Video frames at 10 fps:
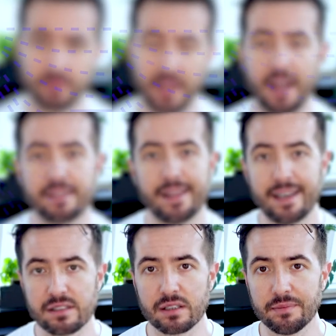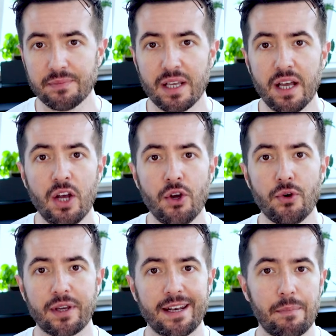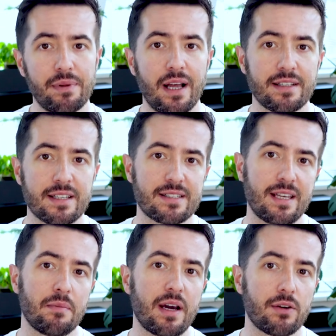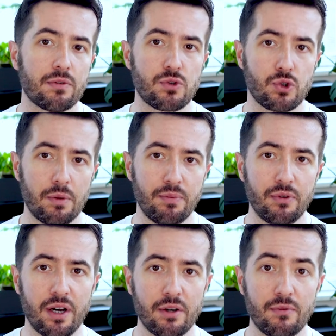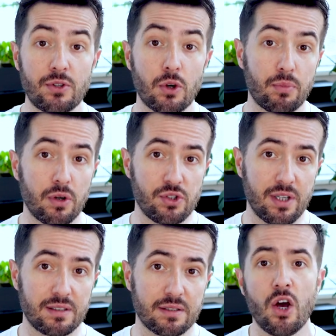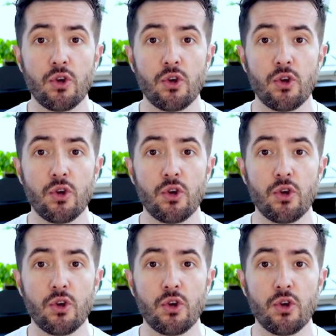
And later, you can apply the same kind of job with your project.